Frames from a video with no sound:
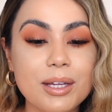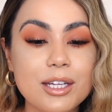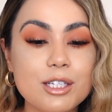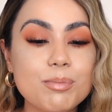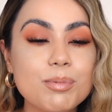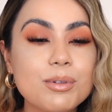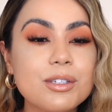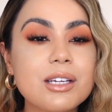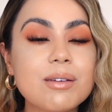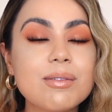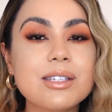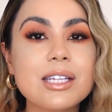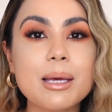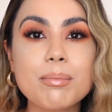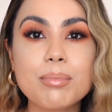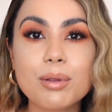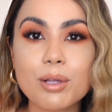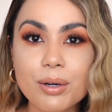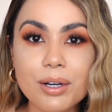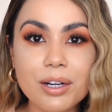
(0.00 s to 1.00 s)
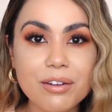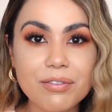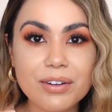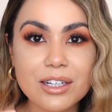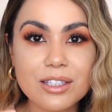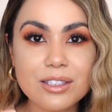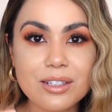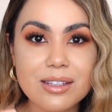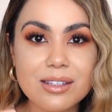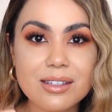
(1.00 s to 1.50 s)
It's supposed to give us a blurring
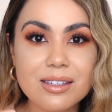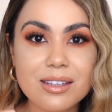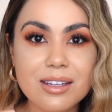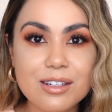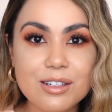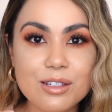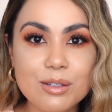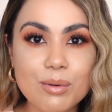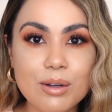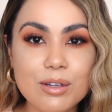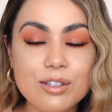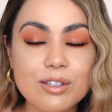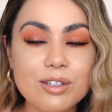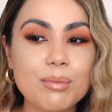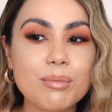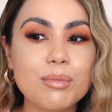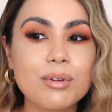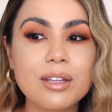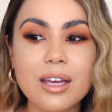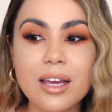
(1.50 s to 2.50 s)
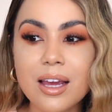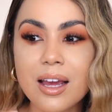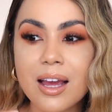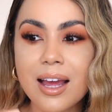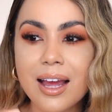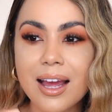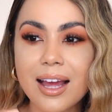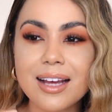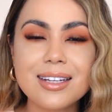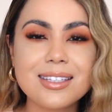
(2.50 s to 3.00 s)
effect to the skin as well, so I'm really
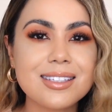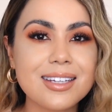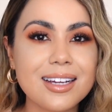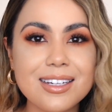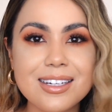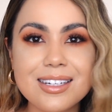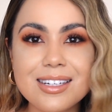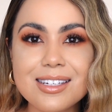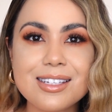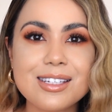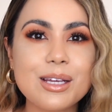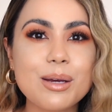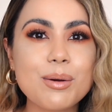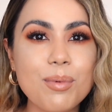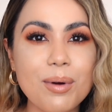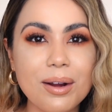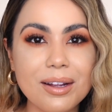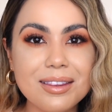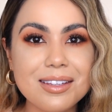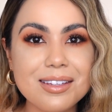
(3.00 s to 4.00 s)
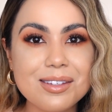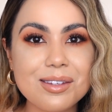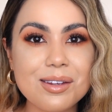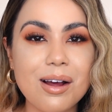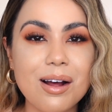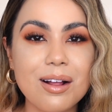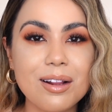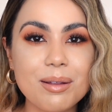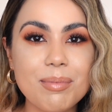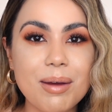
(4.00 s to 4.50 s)
excited to see what this is
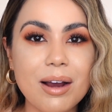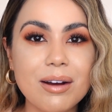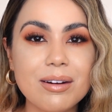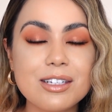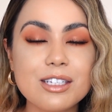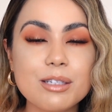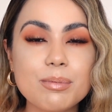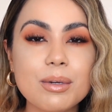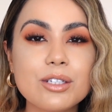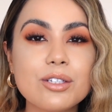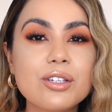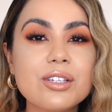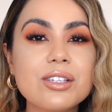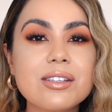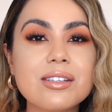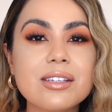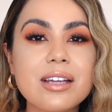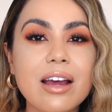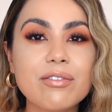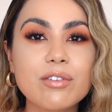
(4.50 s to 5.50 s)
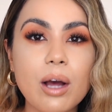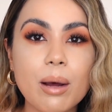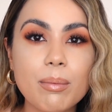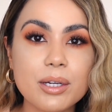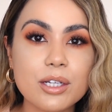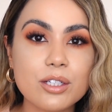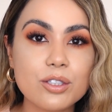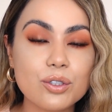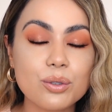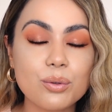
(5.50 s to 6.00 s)
all about, especially since I have
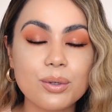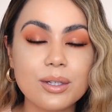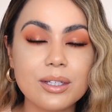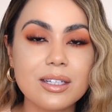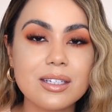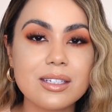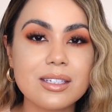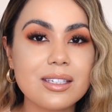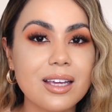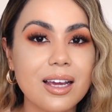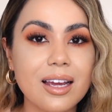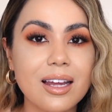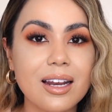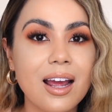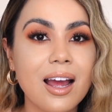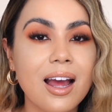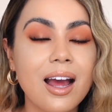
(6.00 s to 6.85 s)
combination oily skin.